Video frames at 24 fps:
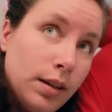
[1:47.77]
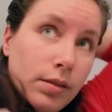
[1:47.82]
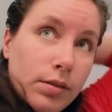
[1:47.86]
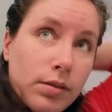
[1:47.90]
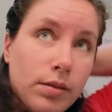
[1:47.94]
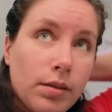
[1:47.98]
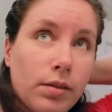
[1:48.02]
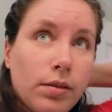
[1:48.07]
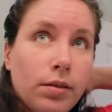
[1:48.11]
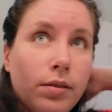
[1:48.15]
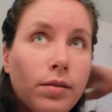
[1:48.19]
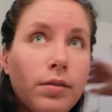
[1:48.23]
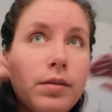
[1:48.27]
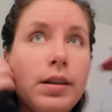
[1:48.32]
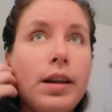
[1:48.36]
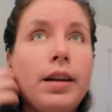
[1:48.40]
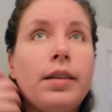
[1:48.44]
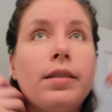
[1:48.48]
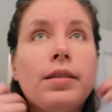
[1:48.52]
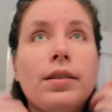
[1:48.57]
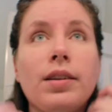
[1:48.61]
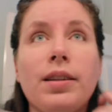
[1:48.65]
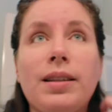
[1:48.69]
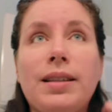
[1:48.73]
So
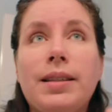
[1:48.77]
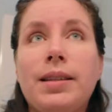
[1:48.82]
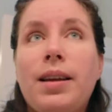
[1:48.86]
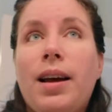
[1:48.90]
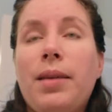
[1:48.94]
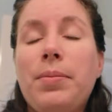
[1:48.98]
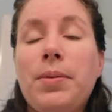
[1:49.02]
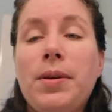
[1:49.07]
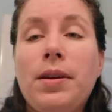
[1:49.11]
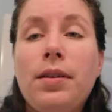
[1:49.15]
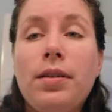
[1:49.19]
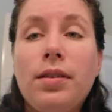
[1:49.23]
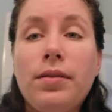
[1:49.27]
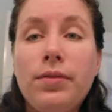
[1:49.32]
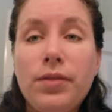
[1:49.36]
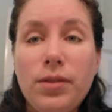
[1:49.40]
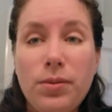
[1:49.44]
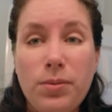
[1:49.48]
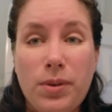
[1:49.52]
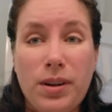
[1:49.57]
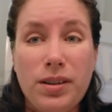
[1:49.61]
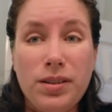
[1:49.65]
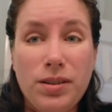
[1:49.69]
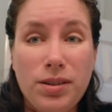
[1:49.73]
now you can stop here if
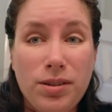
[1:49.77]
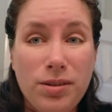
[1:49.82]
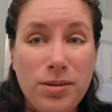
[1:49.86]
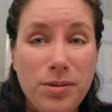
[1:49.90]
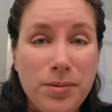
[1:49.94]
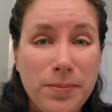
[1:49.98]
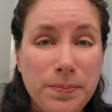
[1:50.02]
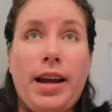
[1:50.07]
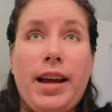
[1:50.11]
you want to.